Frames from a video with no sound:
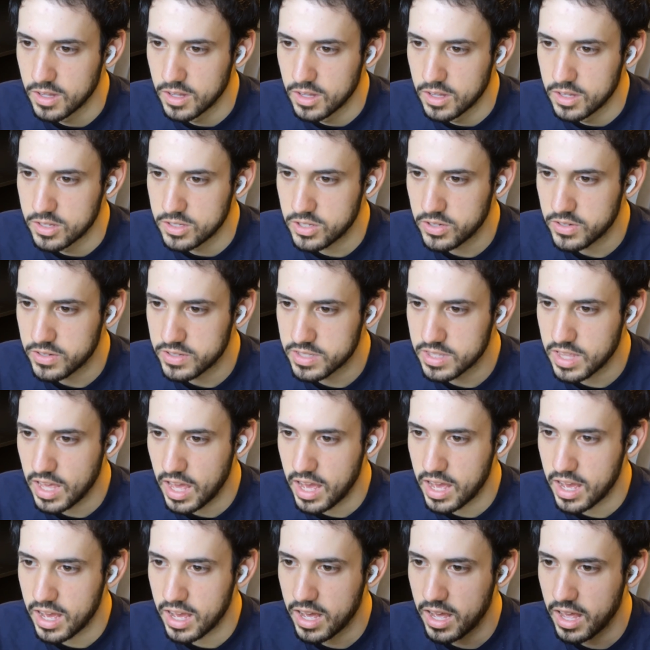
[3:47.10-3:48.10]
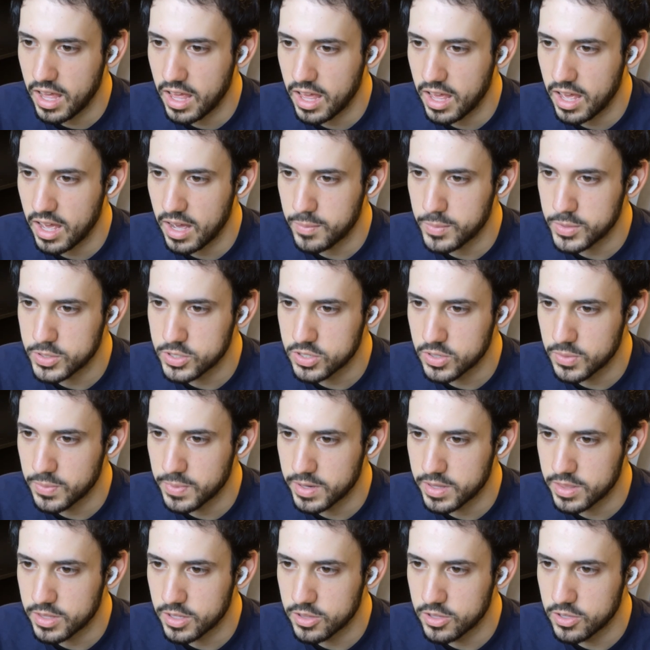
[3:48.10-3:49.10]
So is that, I'm
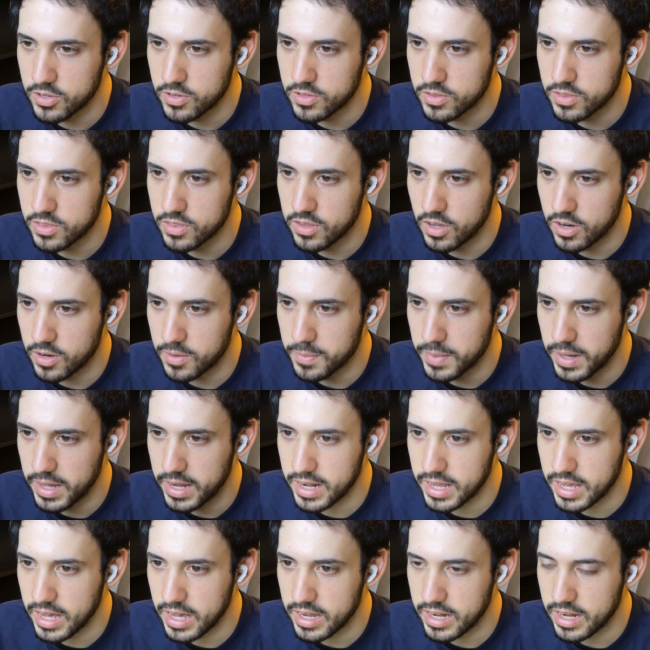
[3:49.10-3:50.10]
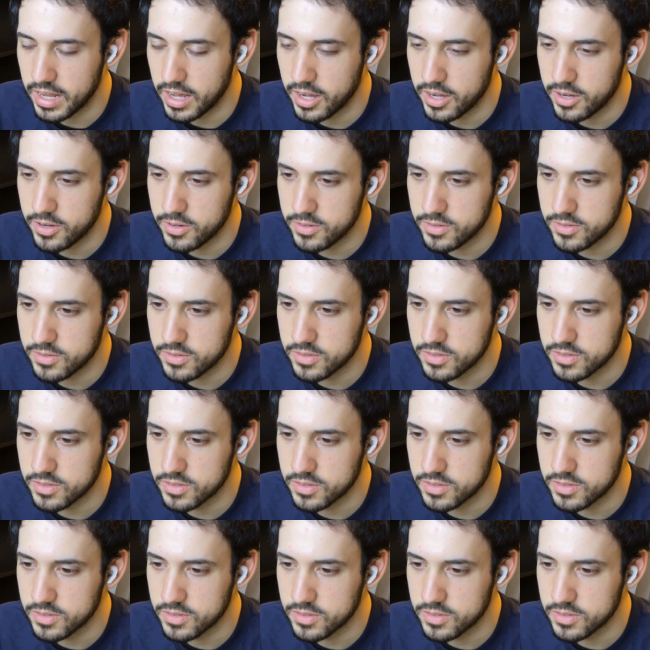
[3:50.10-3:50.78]
assuming, the dude, our main guy now?